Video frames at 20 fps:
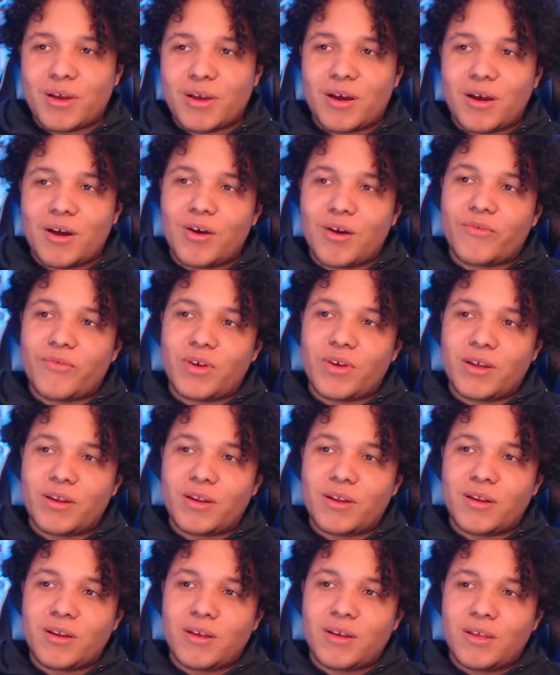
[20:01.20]
of
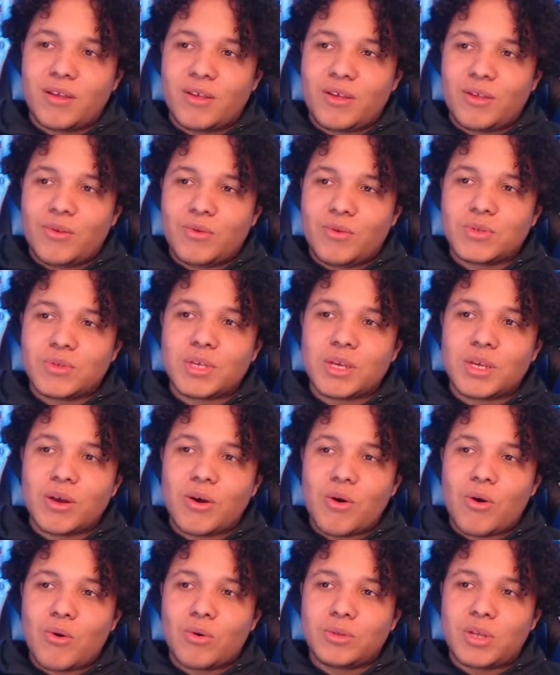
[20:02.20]
it using
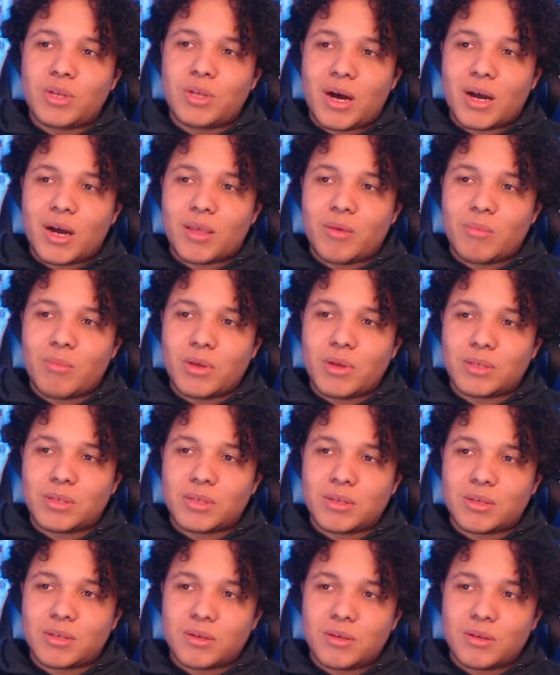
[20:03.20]
old
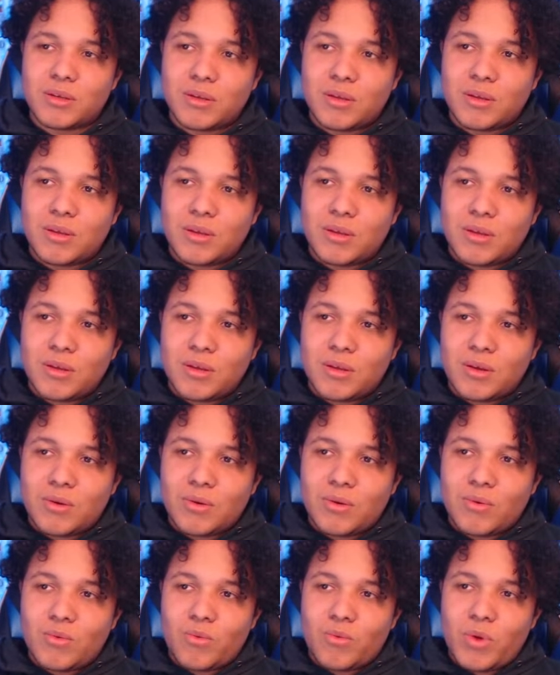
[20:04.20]
documents
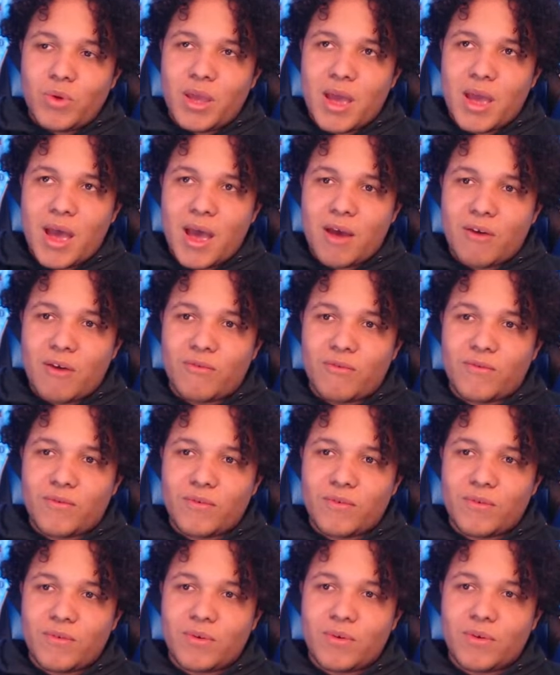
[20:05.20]
we have.
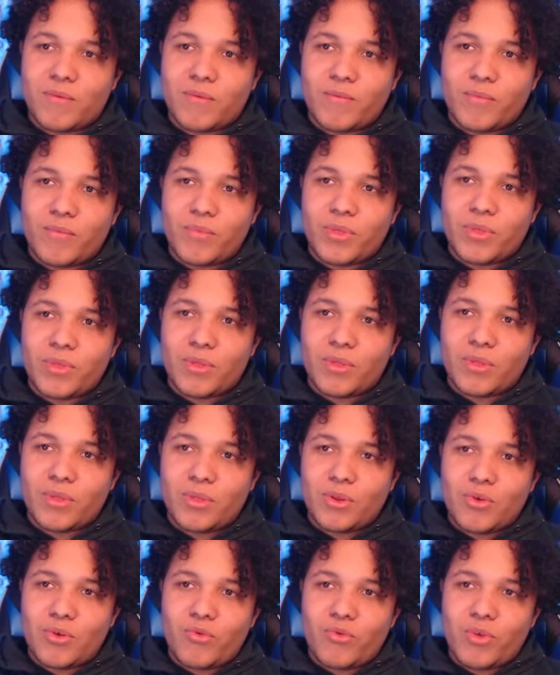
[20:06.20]

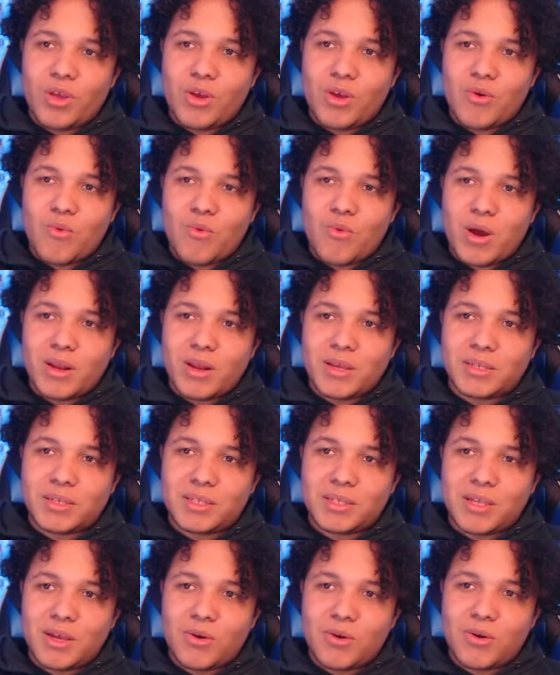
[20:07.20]
The real one is
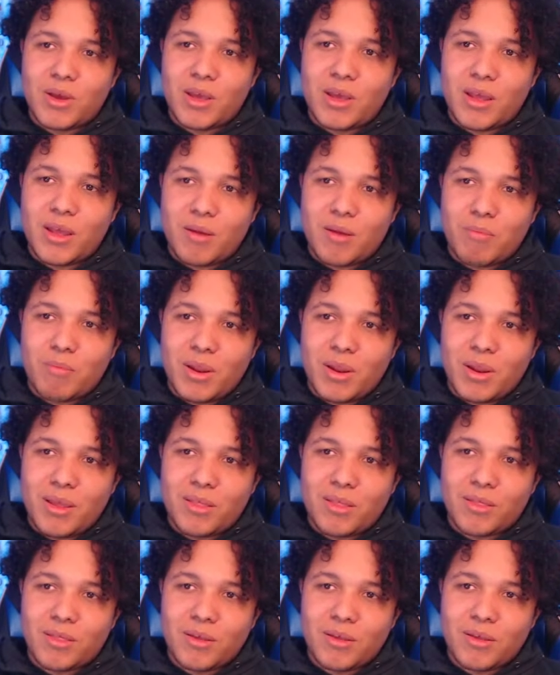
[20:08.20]
still hidden
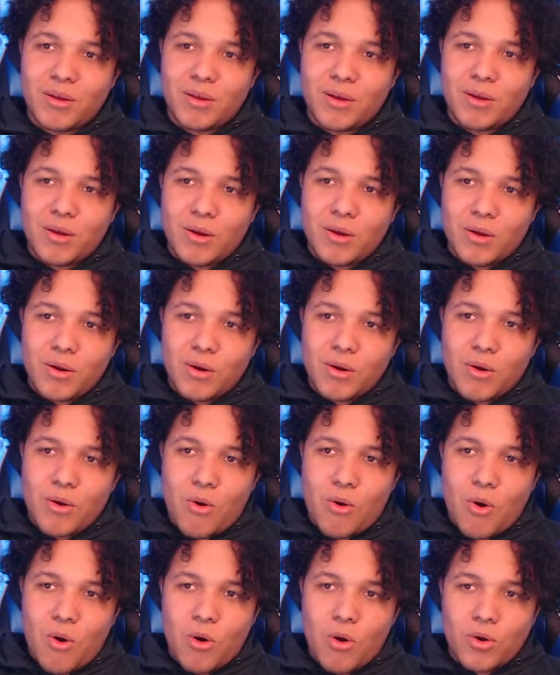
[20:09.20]
beneath
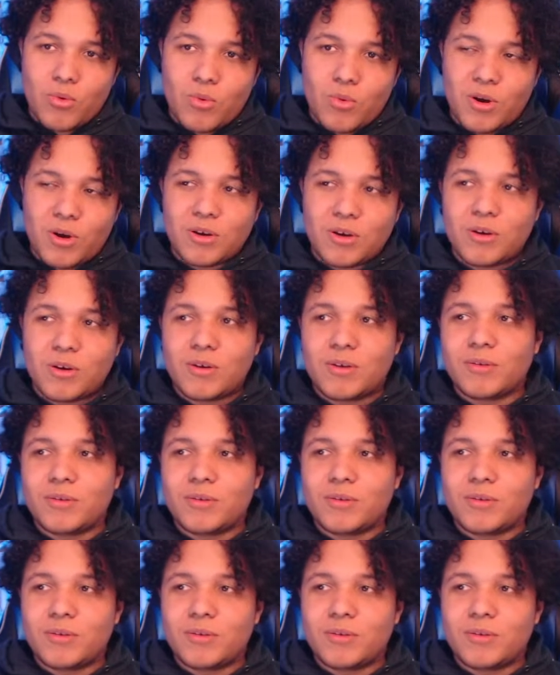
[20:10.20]
Cornwall.